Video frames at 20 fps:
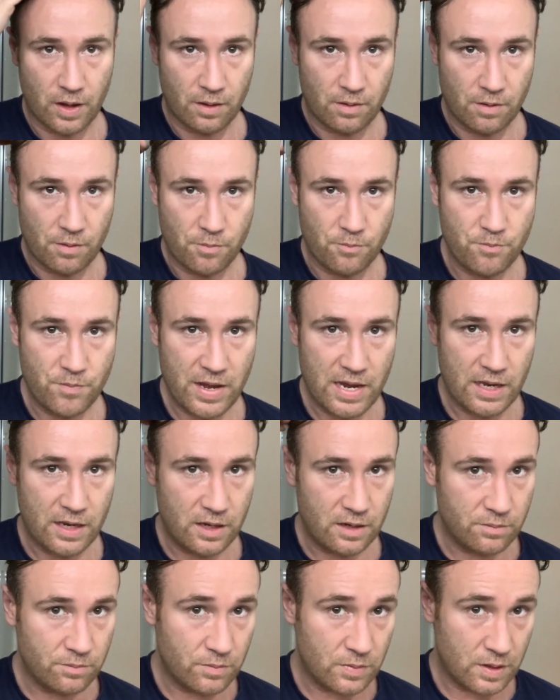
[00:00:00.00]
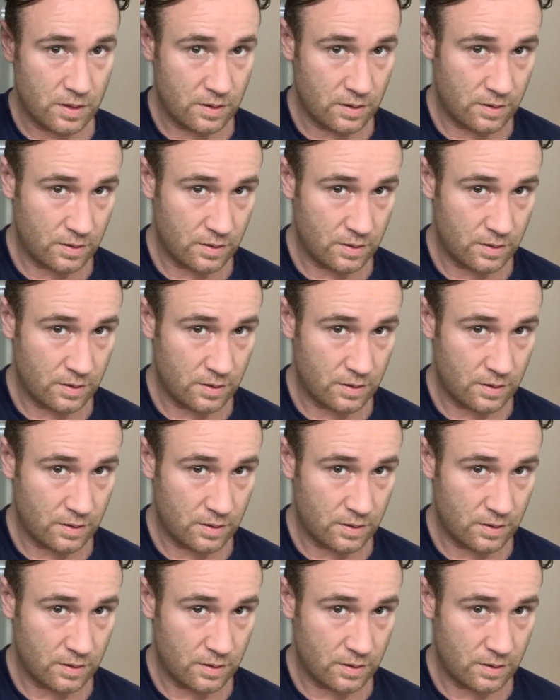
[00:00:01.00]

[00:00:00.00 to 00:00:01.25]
medium